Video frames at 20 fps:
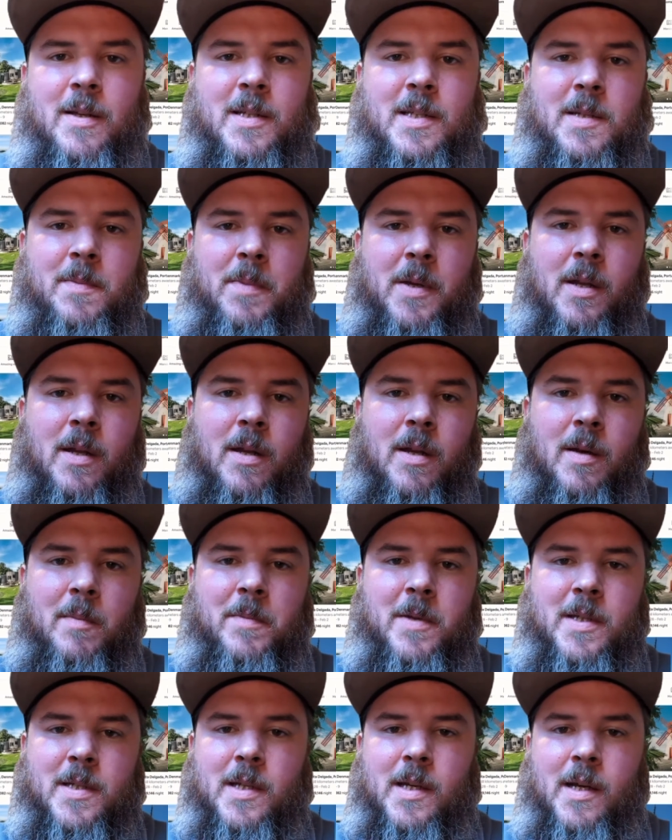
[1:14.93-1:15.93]
to speed it
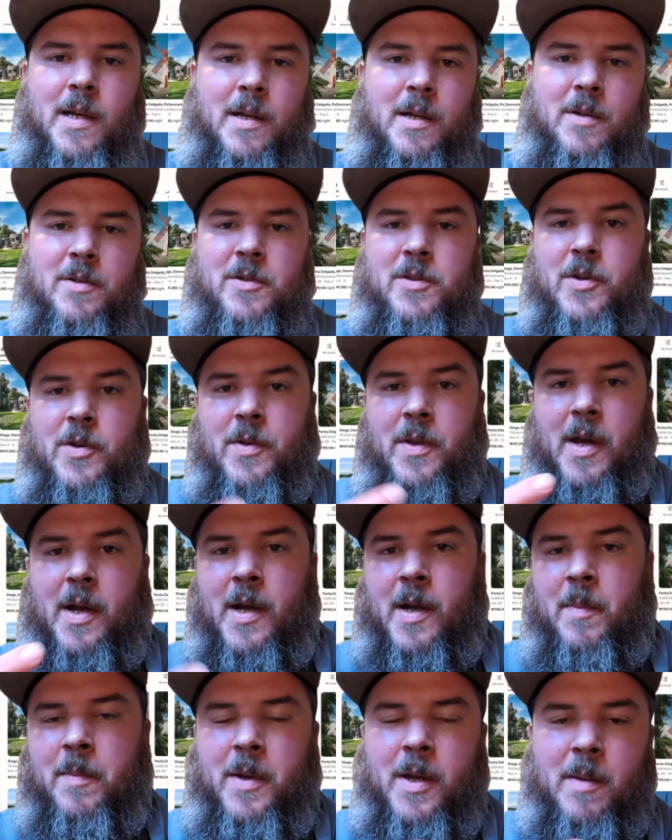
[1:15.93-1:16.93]
up, this guy goes through the
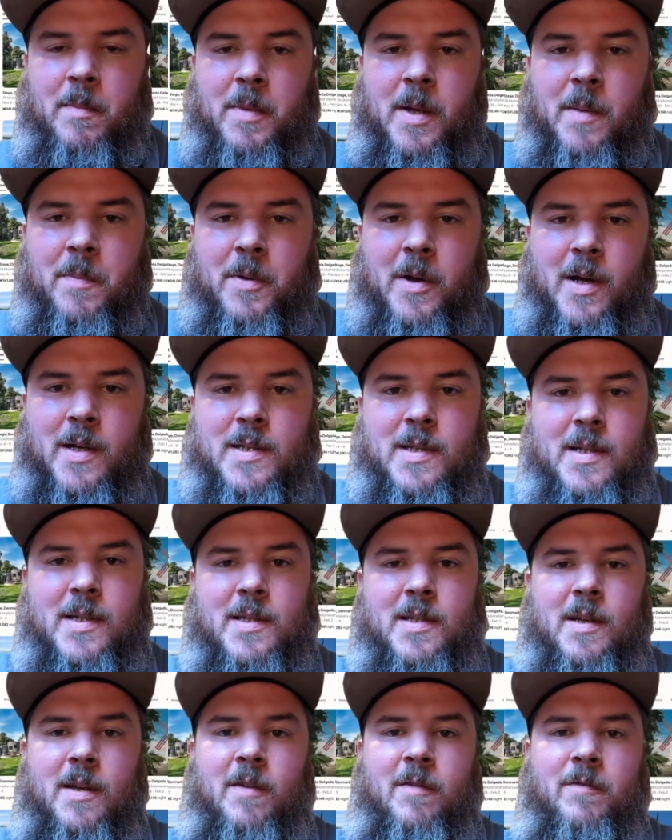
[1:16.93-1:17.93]
Airbnb
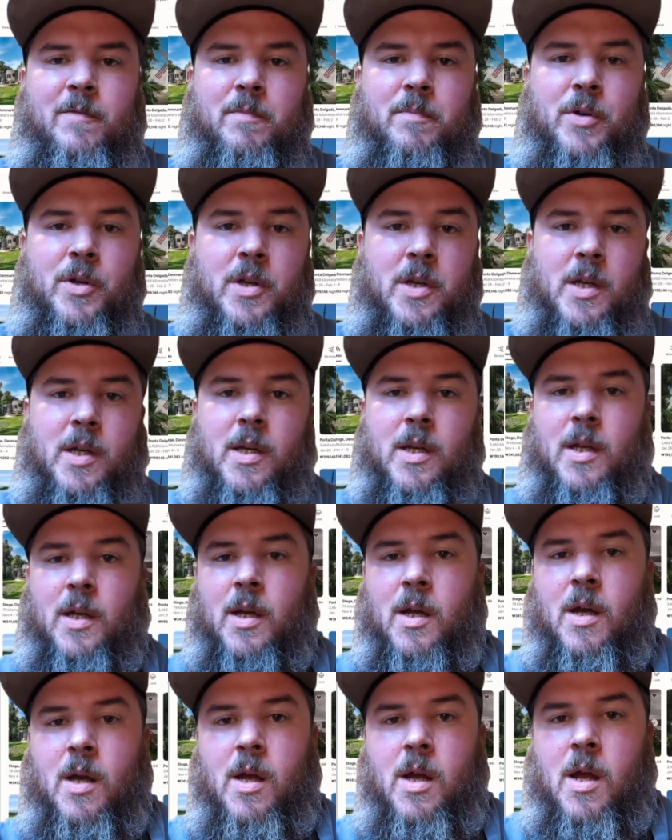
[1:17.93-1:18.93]
process of booking